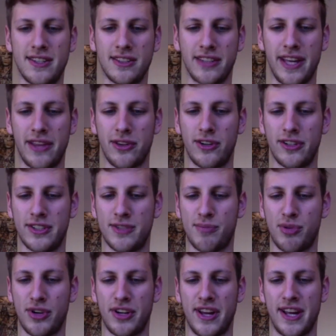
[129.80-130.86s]
leather. It's
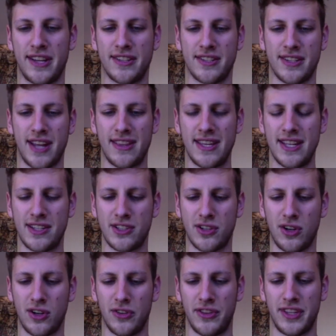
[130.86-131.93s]
pretty nice. I think it's
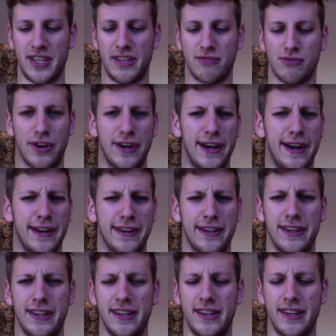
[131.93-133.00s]
called the
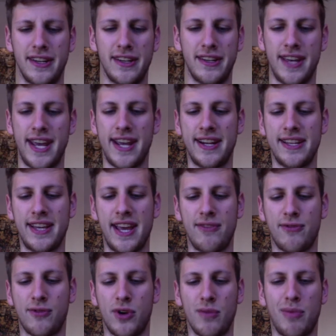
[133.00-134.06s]
Regatta
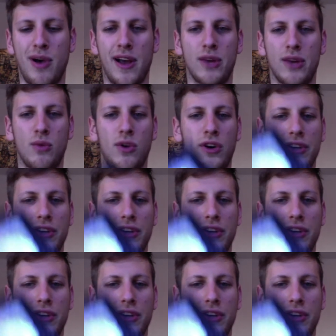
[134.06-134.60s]
88 front pocket wallet.